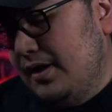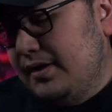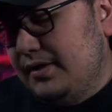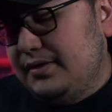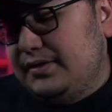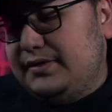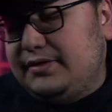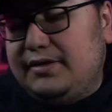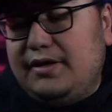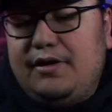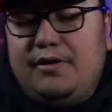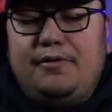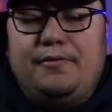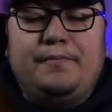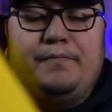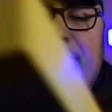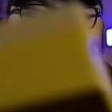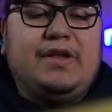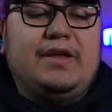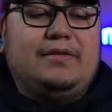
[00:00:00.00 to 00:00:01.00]

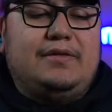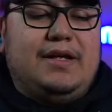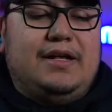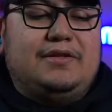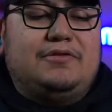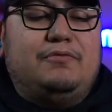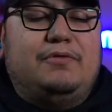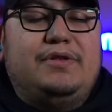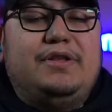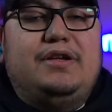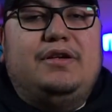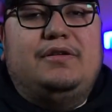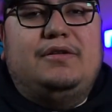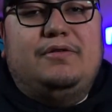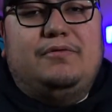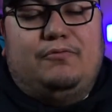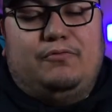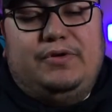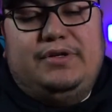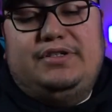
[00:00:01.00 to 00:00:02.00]
So that's where
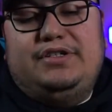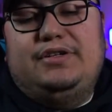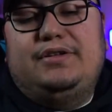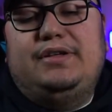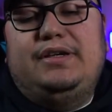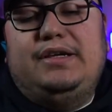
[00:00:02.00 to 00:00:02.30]
they originally